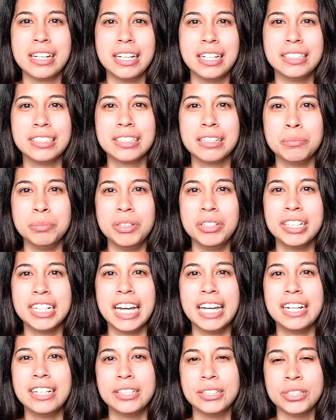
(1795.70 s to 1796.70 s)
is
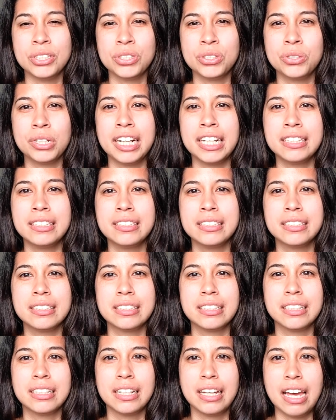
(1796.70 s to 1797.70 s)
communicating your
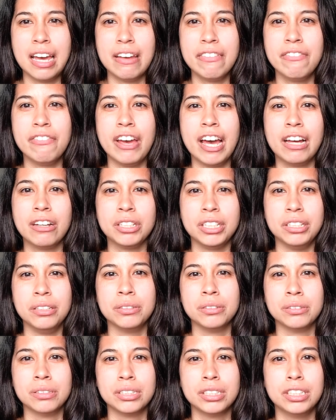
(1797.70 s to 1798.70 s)
strengths and
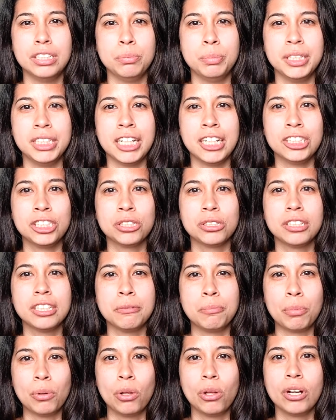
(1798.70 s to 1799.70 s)
value to potential
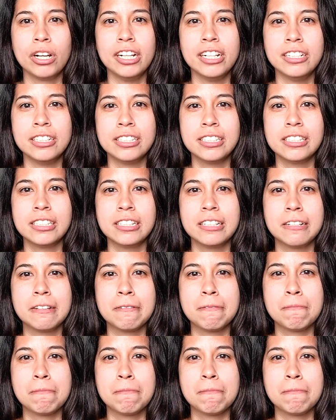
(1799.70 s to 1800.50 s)
employers.